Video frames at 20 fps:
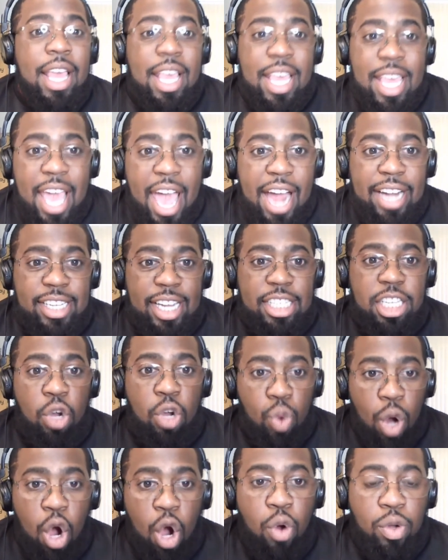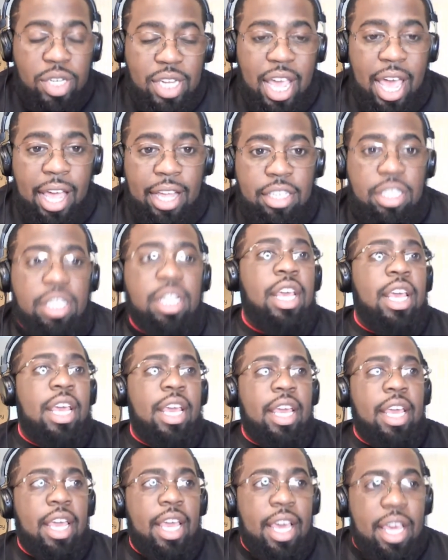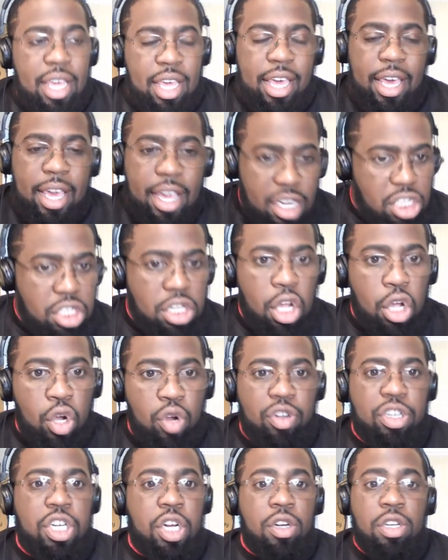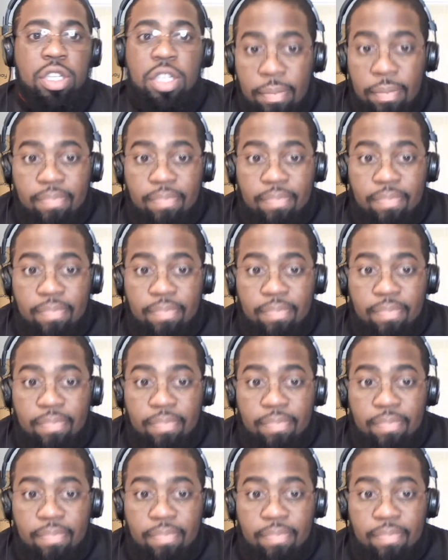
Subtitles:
Yes, it's a road test. It's the Hoosiers.